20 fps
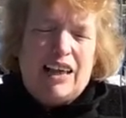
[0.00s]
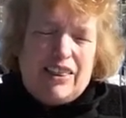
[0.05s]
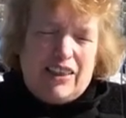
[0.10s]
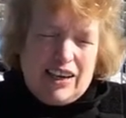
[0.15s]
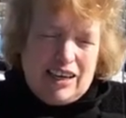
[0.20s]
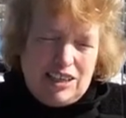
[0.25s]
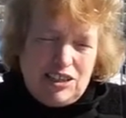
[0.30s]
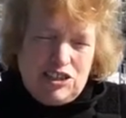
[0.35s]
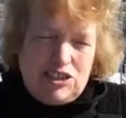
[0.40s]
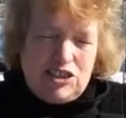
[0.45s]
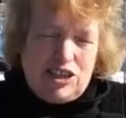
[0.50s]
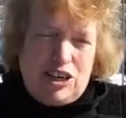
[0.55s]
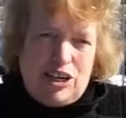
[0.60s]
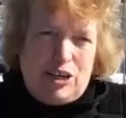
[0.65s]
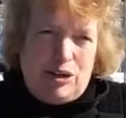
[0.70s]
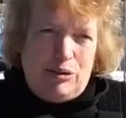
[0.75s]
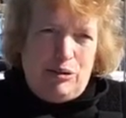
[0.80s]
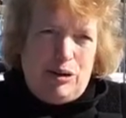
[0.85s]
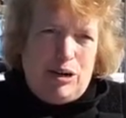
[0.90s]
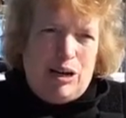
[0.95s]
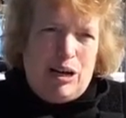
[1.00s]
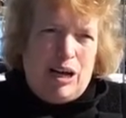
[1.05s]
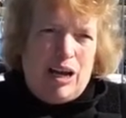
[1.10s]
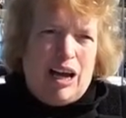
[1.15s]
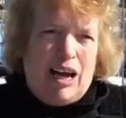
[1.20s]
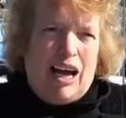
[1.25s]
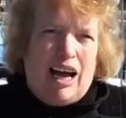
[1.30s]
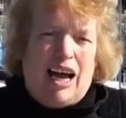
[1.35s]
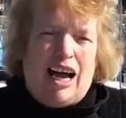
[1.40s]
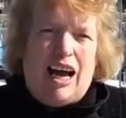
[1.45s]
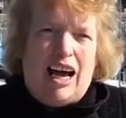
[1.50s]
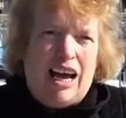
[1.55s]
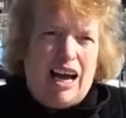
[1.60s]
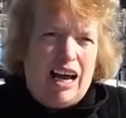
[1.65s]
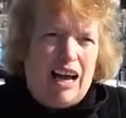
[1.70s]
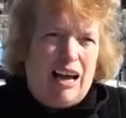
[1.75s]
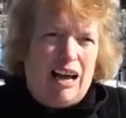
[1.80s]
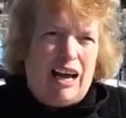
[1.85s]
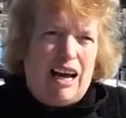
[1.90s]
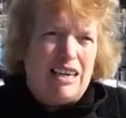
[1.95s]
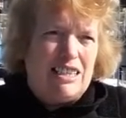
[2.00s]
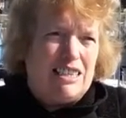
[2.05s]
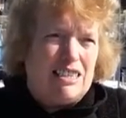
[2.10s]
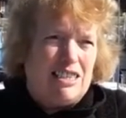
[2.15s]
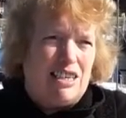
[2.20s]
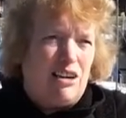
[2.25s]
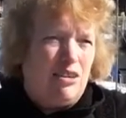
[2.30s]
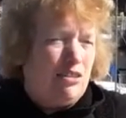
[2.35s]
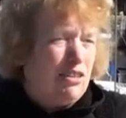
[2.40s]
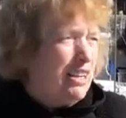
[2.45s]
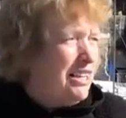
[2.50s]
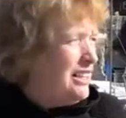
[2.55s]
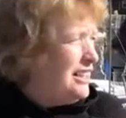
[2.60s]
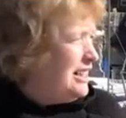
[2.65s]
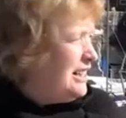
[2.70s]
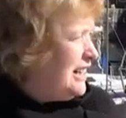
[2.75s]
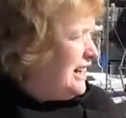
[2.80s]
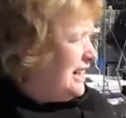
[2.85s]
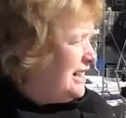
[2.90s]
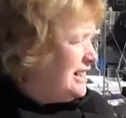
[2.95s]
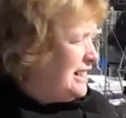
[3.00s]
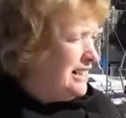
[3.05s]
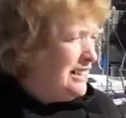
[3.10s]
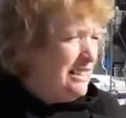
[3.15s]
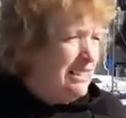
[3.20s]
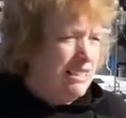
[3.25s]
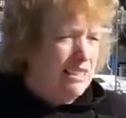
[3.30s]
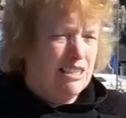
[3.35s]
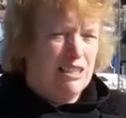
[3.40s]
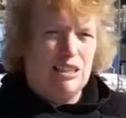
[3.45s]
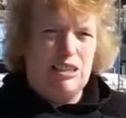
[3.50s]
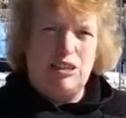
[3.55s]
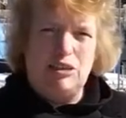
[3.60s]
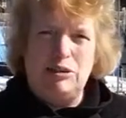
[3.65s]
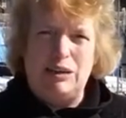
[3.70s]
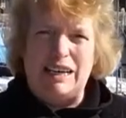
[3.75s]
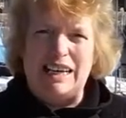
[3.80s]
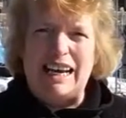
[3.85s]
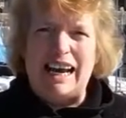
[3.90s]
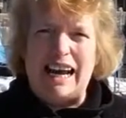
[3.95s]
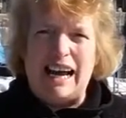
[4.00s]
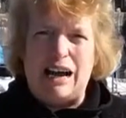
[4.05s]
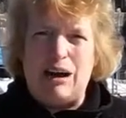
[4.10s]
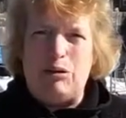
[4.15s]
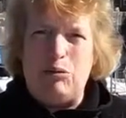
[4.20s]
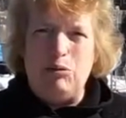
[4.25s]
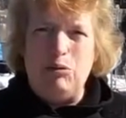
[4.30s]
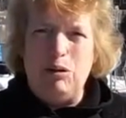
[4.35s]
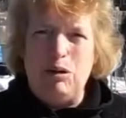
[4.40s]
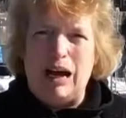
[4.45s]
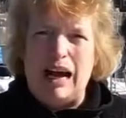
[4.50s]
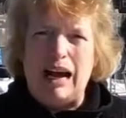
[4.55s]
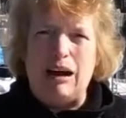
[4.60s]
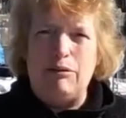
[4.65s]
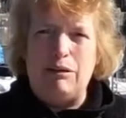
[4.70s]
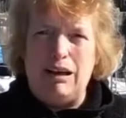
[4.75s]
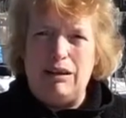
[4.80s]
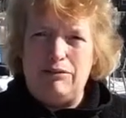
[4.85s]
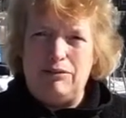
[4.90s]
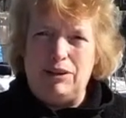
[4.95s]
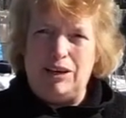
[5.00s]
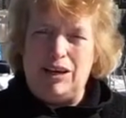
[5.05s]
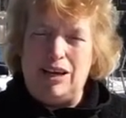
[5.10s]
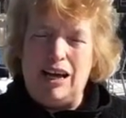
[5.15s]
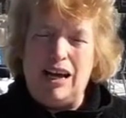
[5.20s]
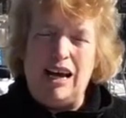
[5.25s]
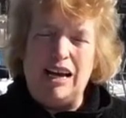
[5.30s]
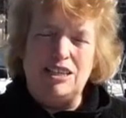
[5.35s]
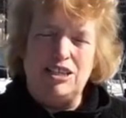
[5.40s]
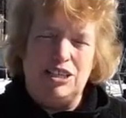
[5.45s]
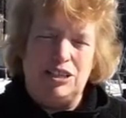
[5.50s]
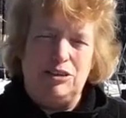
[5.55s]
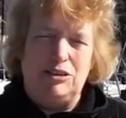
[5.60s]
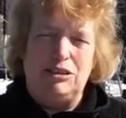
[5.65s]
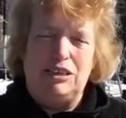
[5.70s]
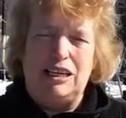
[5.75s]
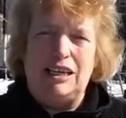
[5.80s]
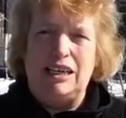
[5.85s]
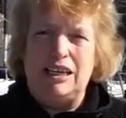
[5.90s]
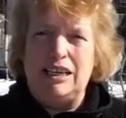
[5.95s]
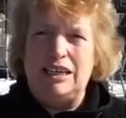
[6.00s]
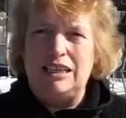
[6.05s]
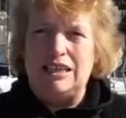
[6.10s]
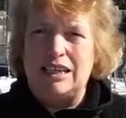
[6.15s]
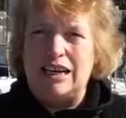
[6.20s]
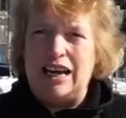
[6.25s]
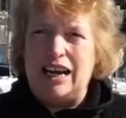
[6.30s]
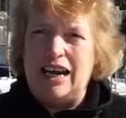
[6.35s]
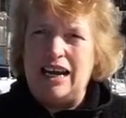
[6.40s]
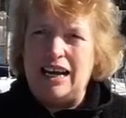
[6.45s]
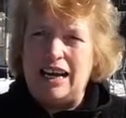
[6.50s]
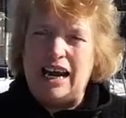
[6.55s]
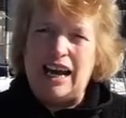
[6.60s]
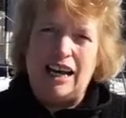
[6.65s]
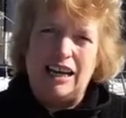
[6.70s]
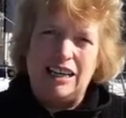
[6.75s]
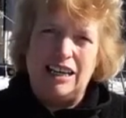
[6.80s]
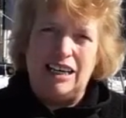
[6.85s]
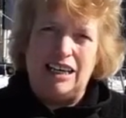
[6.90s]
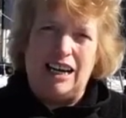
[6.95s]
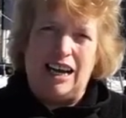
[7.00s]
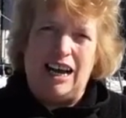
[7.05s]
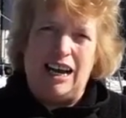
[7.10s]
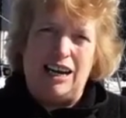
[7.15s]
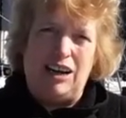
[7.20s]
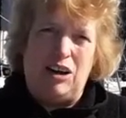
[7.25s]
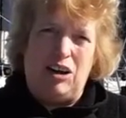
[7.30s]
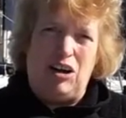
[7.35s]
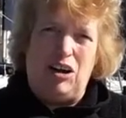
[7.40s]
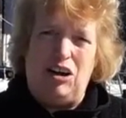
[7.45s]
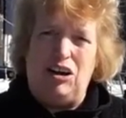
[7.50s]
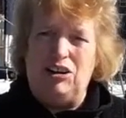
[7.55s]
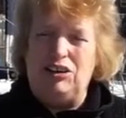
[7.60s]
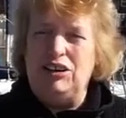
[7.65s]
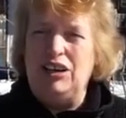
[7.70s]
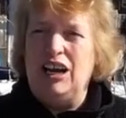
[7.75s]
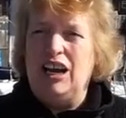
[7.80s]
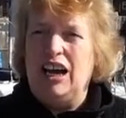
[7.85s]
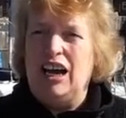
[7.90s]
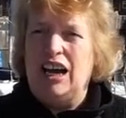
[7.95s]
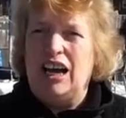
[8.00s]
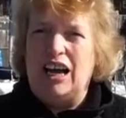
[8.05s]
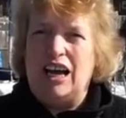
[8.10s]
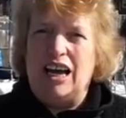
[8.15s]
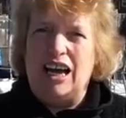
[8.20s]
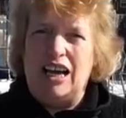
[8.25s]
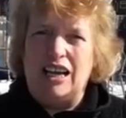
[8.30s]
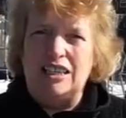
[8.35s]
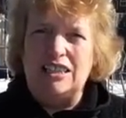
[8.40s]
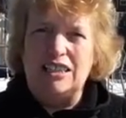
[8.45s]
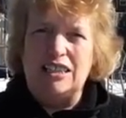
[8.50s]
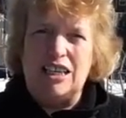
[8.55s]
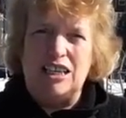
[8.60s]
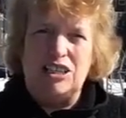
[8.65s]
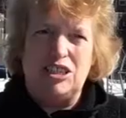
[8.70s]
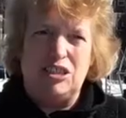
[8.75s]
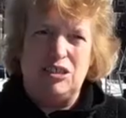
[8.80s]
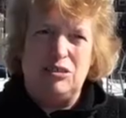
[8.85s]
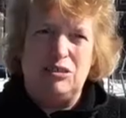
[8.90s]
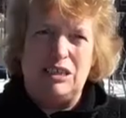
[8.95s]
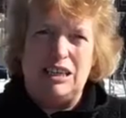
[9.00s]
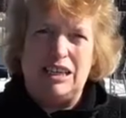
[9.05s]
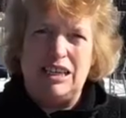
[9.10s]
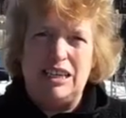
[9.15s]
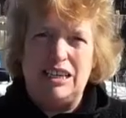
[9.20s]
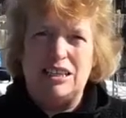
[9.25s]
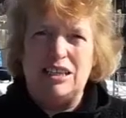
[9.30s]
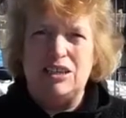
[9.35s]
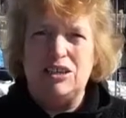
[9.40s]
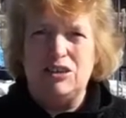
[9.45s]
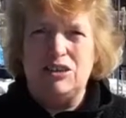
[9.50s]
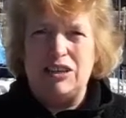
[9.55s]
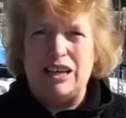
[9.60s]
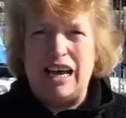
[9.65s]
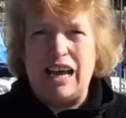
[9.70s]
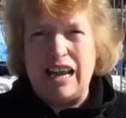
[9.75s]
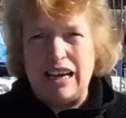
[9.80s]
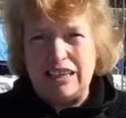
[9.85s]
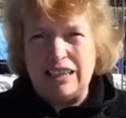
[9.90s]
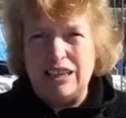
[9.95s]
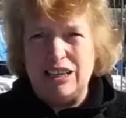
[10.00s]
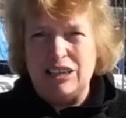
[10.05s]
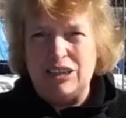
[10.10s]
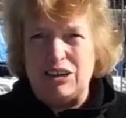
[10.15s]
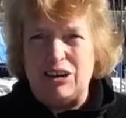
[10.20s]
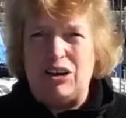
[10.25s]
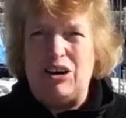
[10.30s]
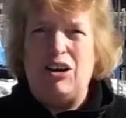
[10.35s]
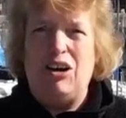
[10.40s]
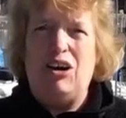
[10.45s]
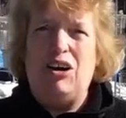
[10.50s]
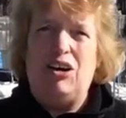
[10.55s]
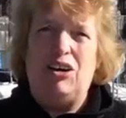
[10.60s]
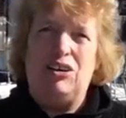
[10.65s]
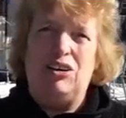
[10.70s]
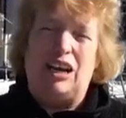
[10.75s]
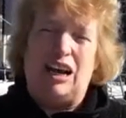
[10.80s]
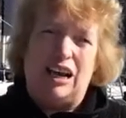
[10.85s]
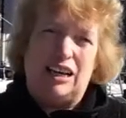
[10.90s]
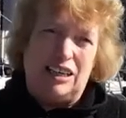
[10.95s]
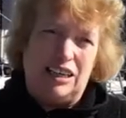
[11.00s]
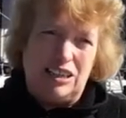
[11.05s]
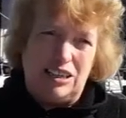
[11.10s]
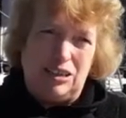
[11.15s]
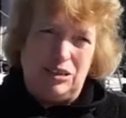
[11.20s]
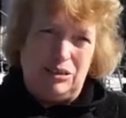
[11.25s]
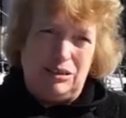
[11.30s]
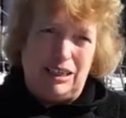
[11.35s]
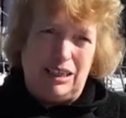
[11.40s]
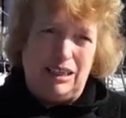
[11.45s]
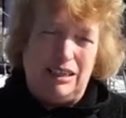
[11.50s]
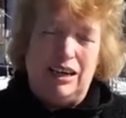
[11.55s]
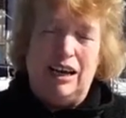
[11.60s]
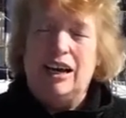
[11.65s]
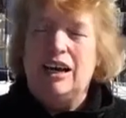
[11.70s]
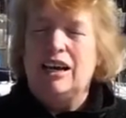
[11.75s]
That is true. Uh, I just don't think they're needing to do it now. However, I do need a anchor light on, and I do need another halyard on, and I do need...